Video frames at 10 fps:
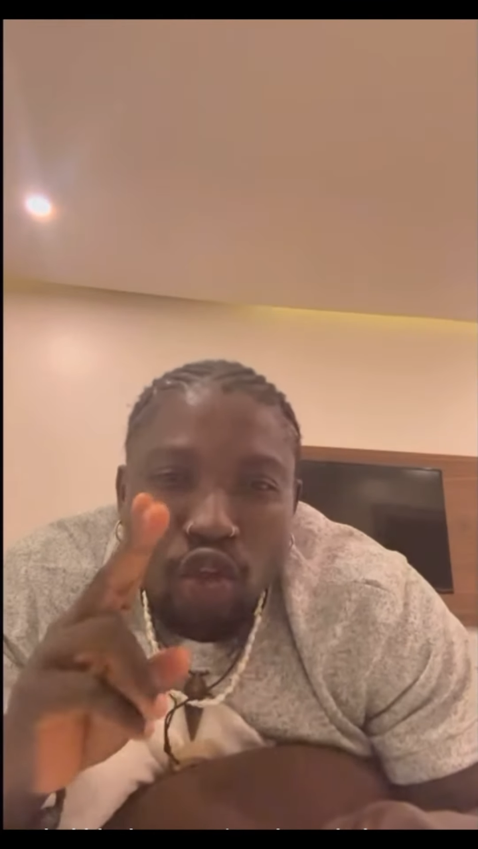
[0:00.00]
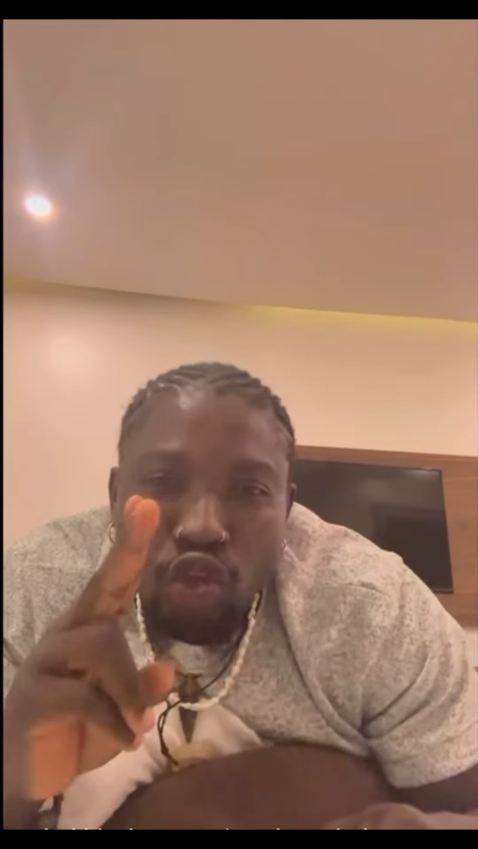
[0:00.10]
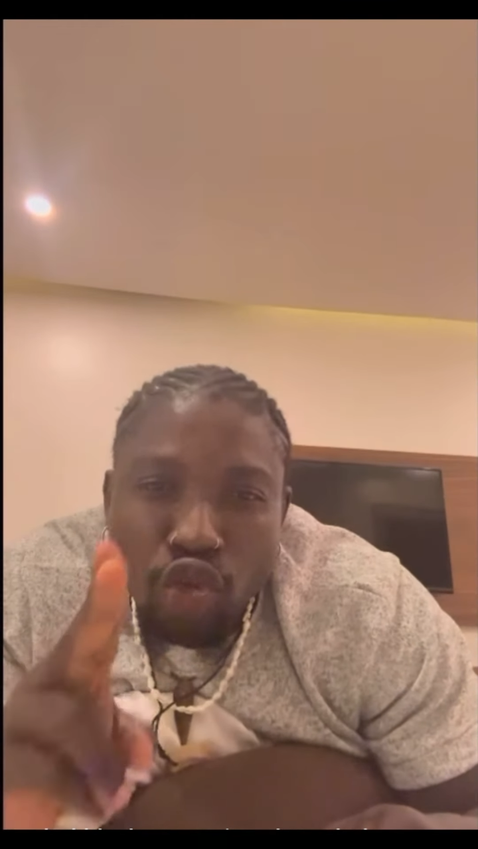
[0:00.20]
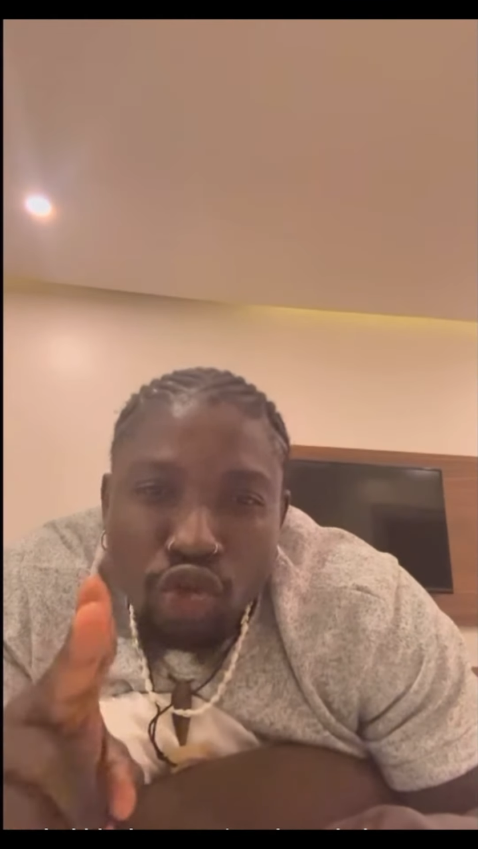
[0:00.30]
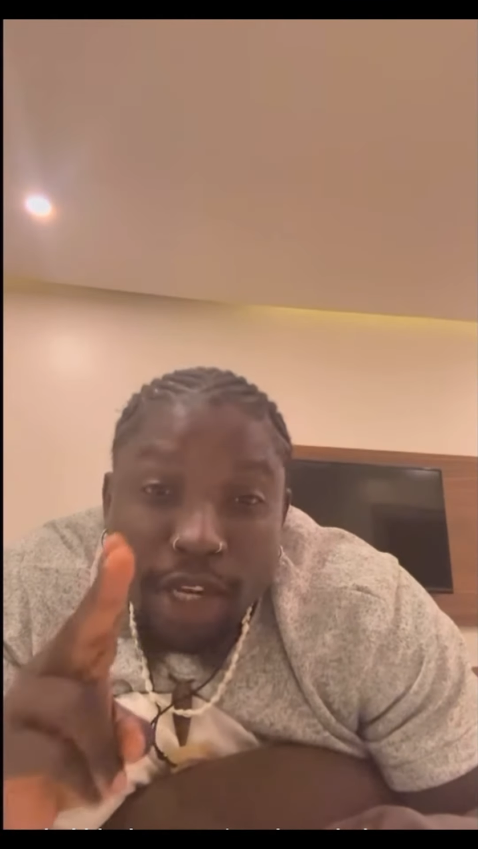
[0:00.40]

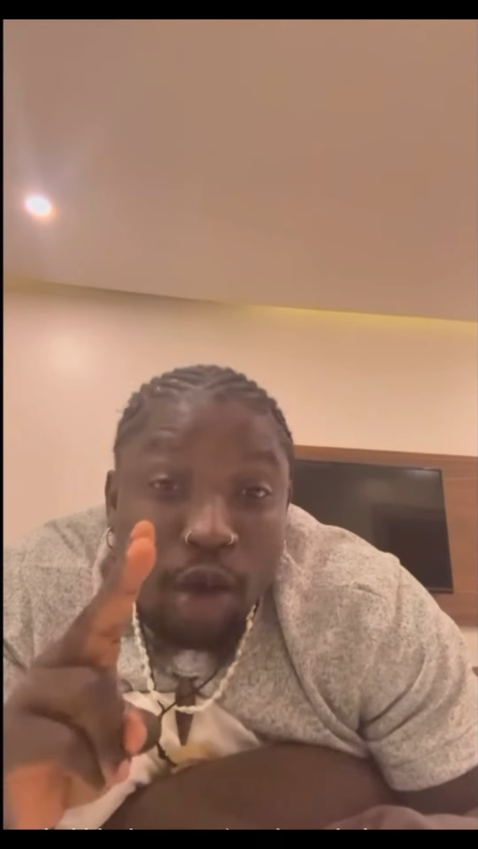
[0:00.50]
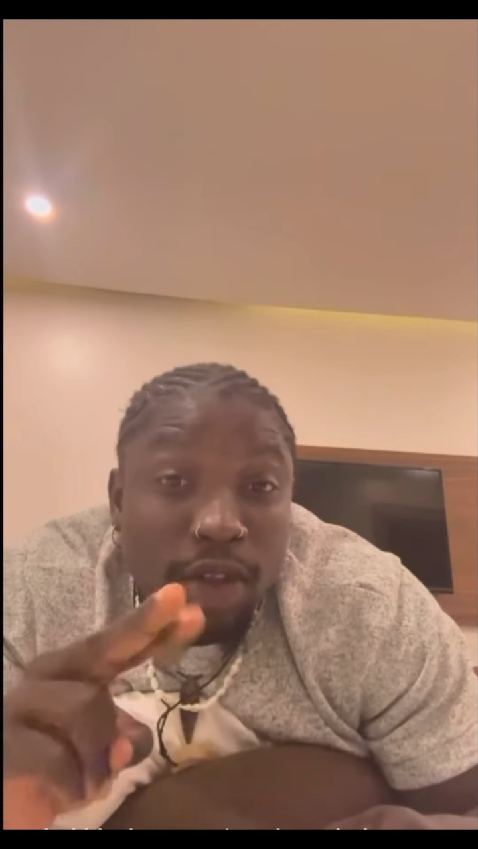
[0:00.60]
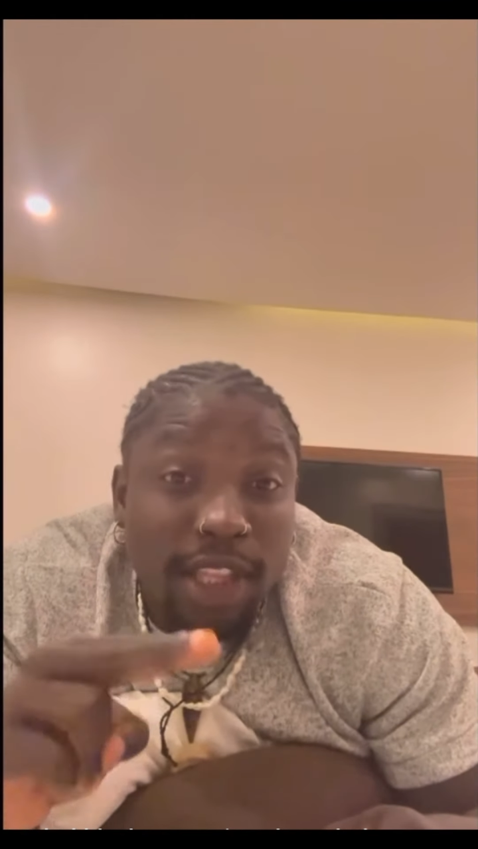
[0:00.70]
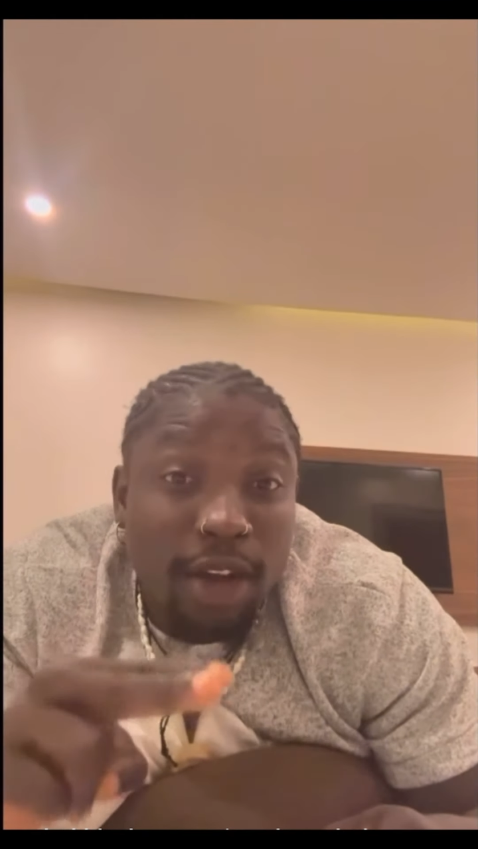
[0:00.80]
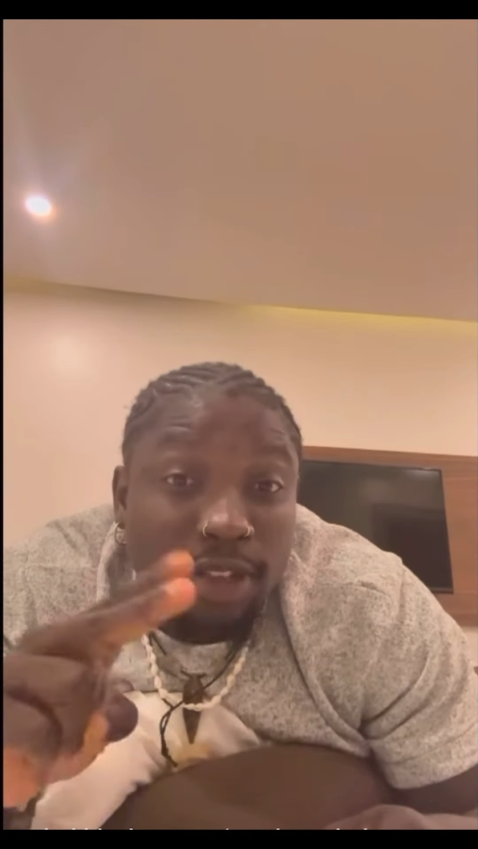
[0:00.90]
to, they
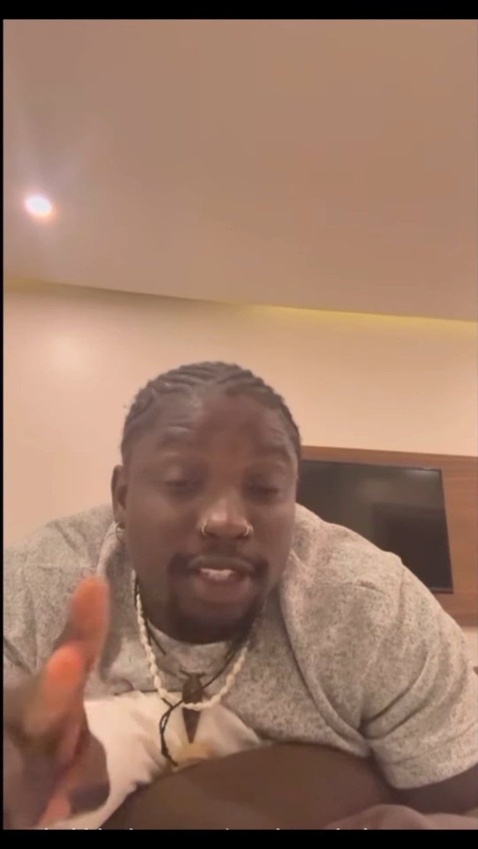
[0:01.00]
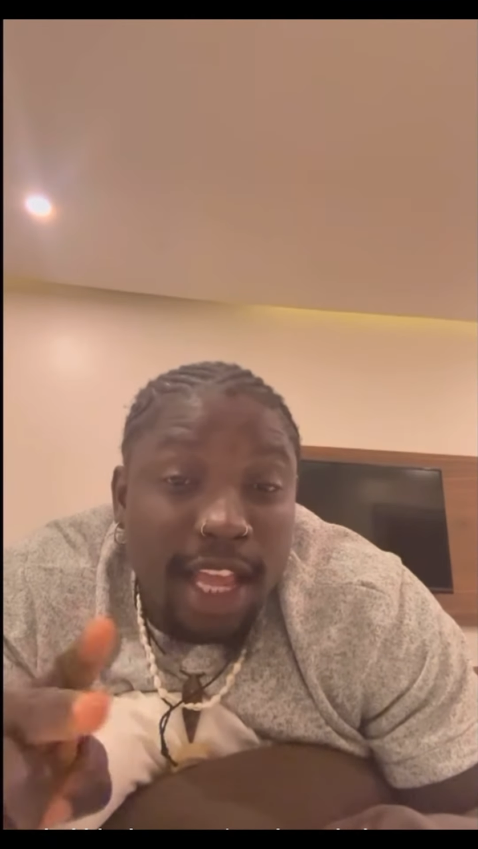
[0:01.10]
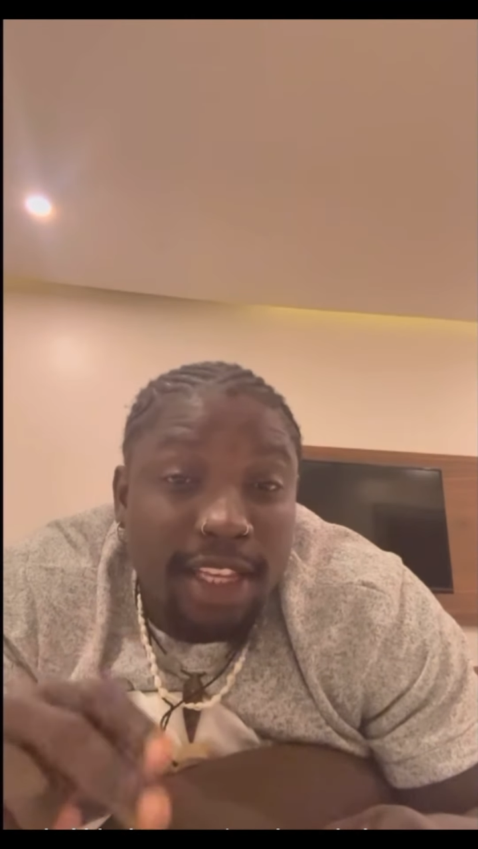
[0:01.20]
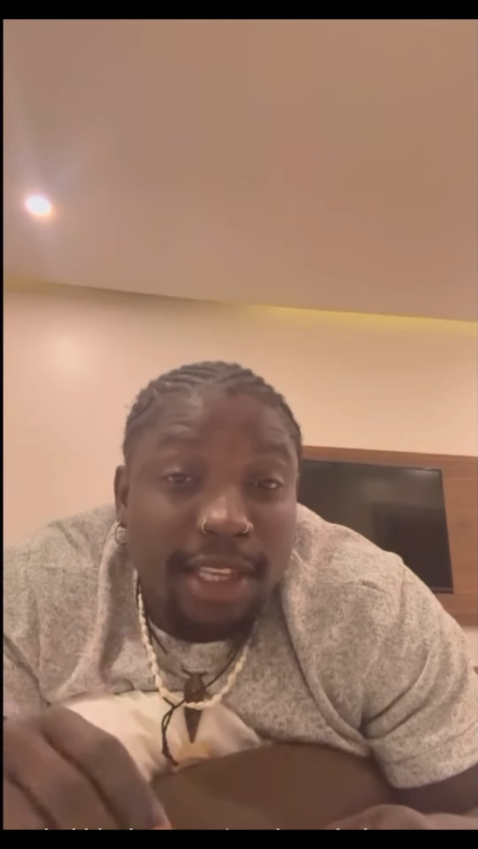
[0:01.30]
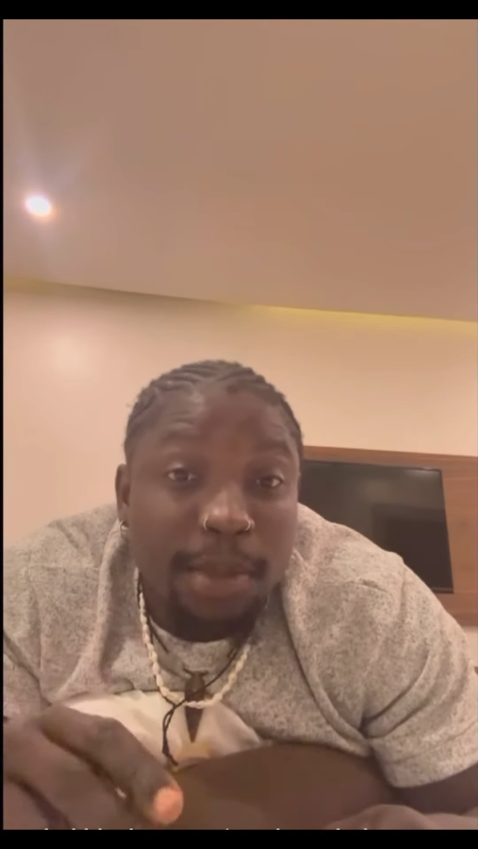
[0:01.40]
can't tell this guy, say,